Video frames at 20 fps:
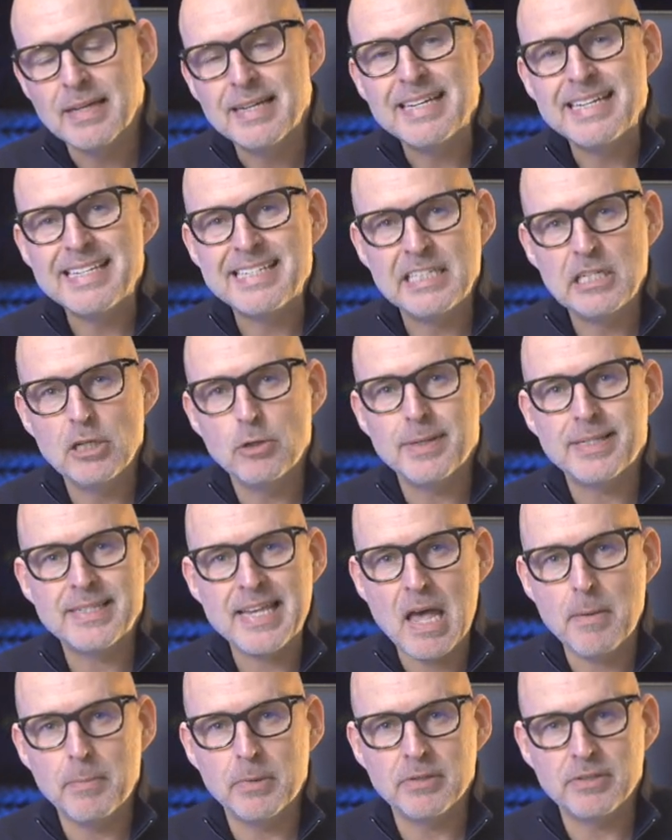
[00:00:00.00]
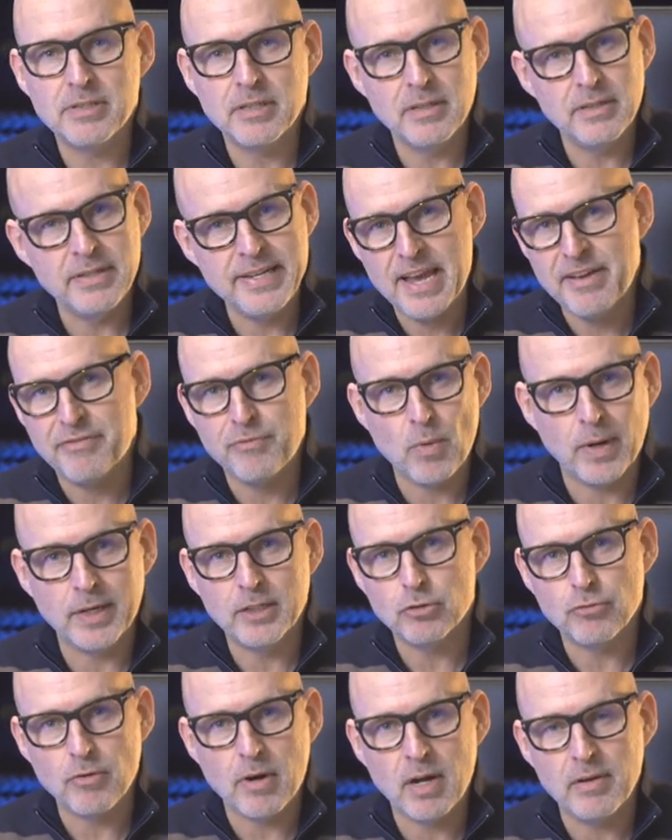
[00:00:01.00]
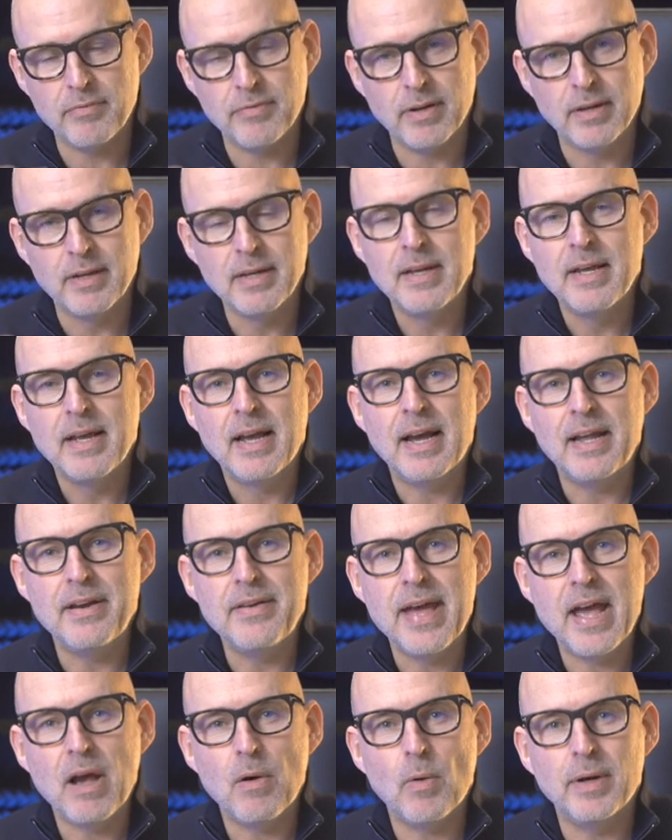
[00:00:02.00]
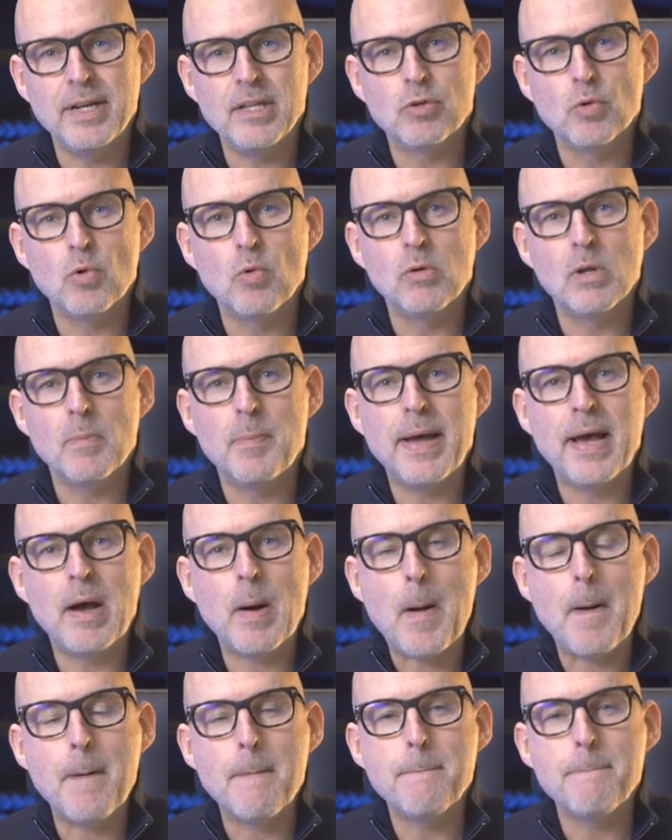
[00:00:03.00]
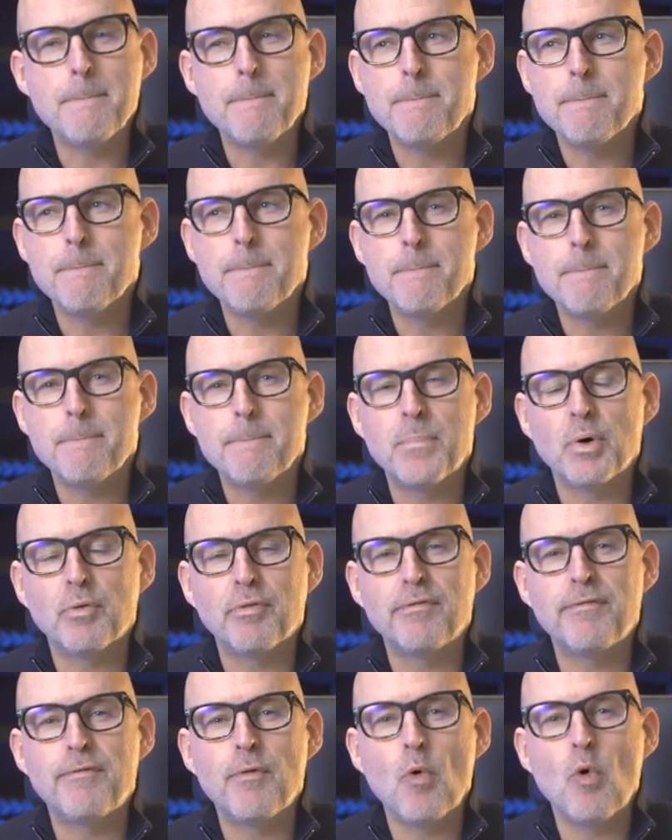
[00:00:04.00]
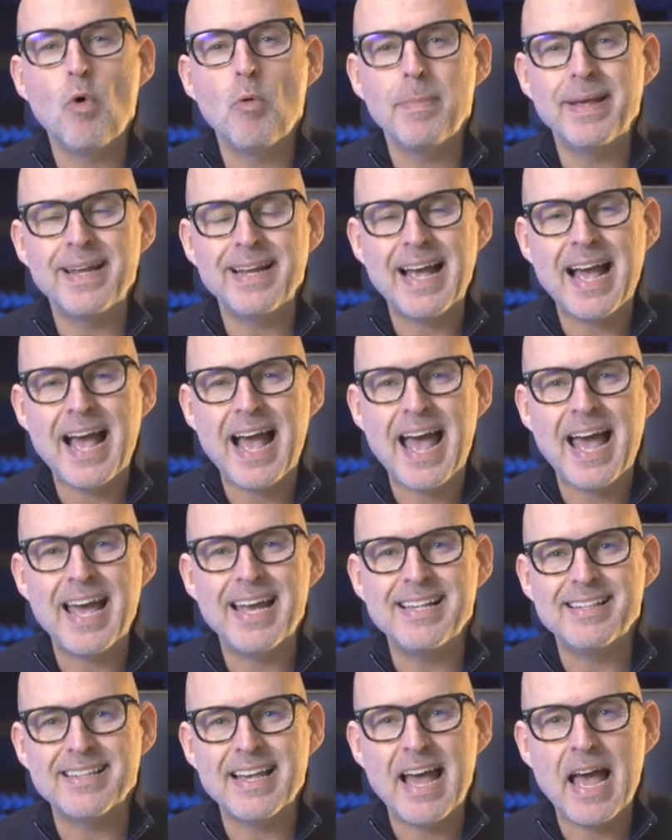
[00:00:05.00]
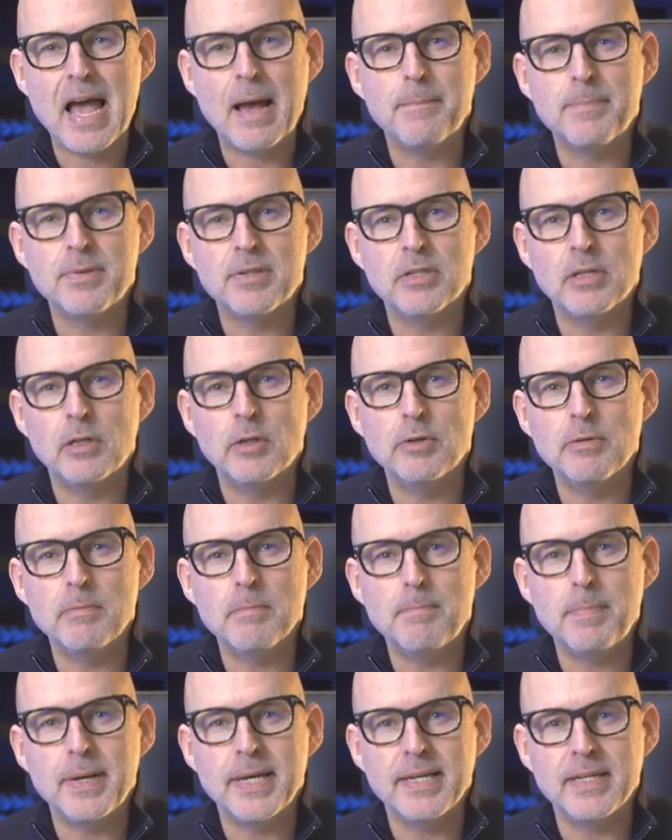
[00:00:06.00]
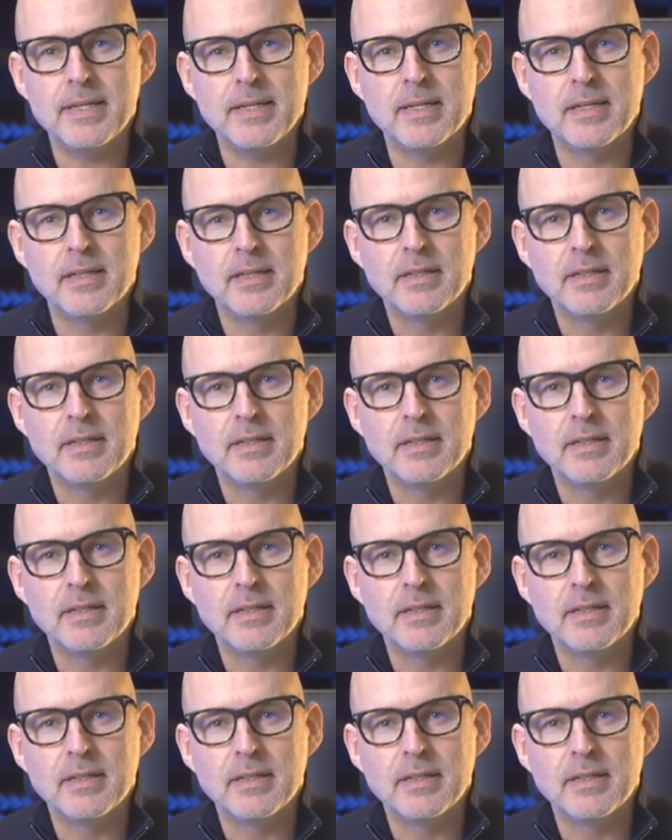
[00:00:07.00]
is Lewis Hamilton, the F1 driver. And that one is all about performing at his absolute peak.